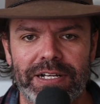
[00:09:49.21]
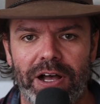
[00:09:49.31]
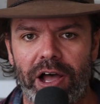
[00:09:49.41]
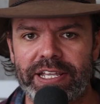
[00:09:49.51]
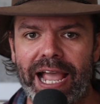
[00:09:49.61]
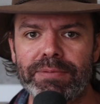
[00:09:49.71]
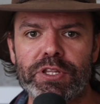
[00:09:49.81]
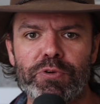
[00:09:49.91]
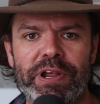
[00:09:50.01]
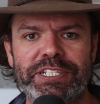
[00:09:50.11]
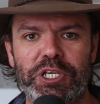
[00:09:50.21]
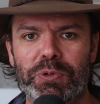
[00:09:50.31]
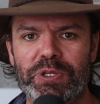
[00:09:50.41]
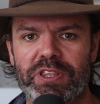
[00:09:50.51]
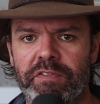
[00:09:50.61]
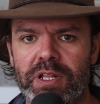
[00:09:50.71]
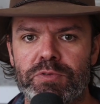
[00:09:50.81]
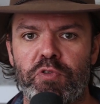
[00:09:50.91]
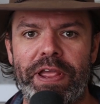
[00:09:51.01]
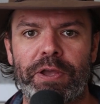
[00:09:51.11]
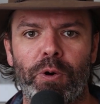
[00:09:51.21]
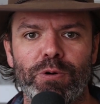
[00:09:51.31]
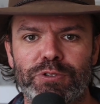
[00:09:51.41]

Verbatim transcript: I came to the rescue with the Philips recall,